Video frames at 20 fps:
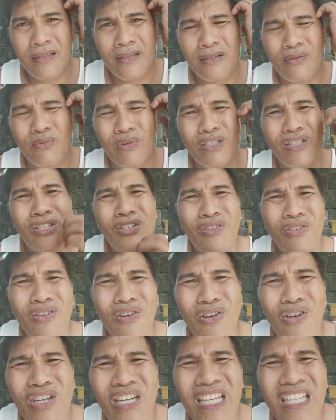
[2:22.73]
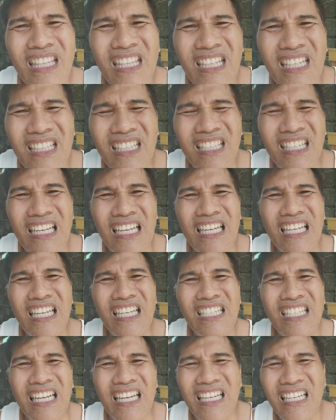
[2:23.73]
what do you call it? It's
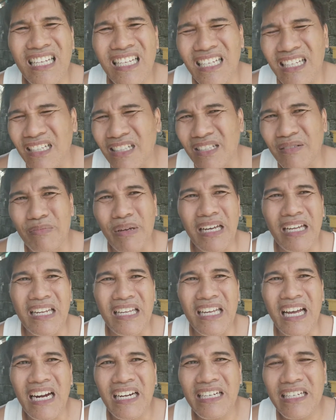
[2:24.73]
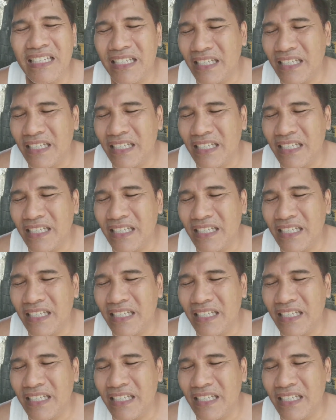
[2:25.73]
English eh. It's very hard.